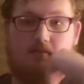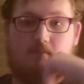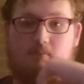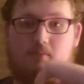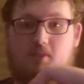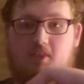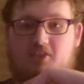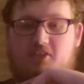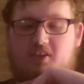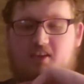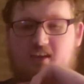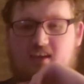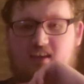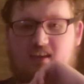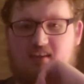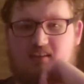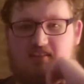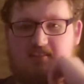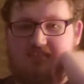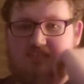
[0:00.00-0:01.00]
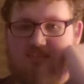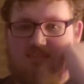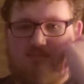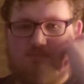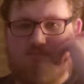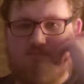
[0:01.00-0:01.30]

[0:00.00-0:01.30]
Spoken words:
But the thing is,